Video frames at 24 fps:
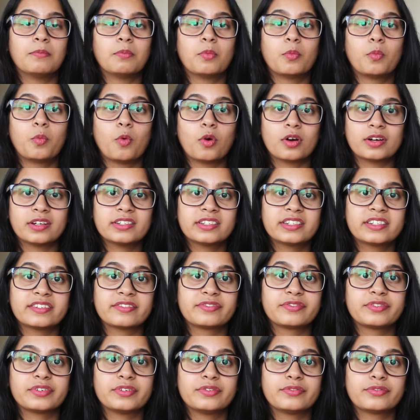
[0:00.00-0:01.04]
What is
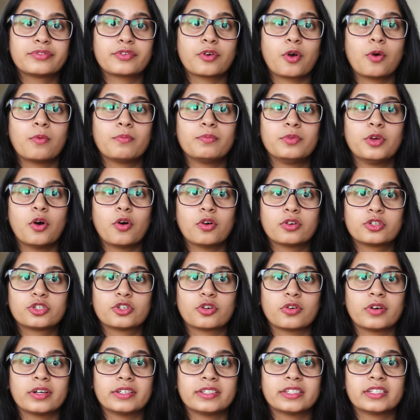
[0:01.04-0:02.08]
different from your
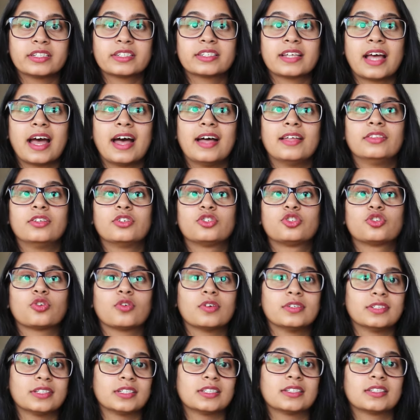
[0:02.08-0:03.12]
choices and the
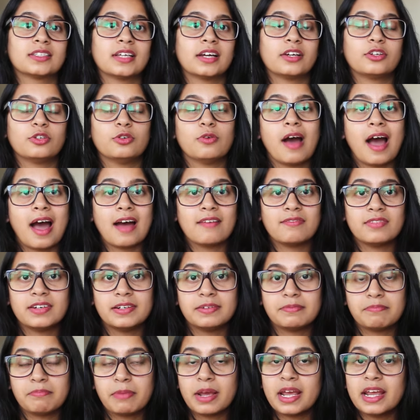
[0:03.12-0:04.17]
choices that you
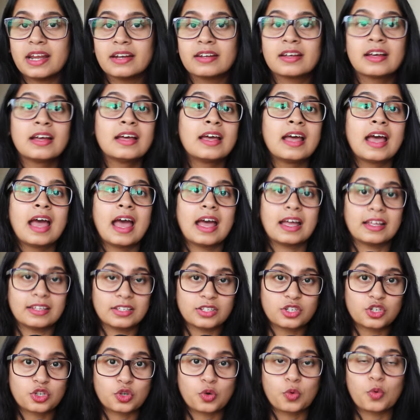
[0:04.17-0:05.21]
haven't made,
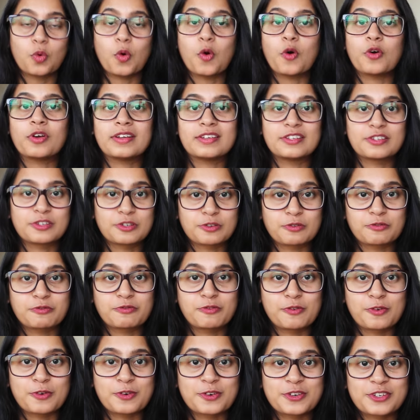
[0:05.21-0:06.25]
and so on and so
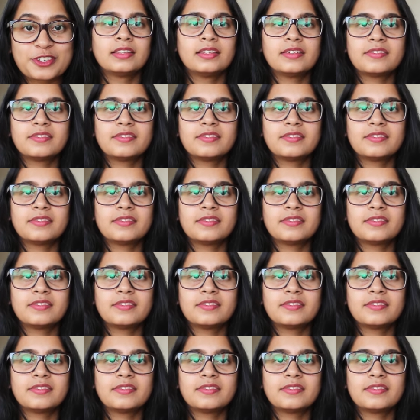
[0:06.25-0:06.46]
forth.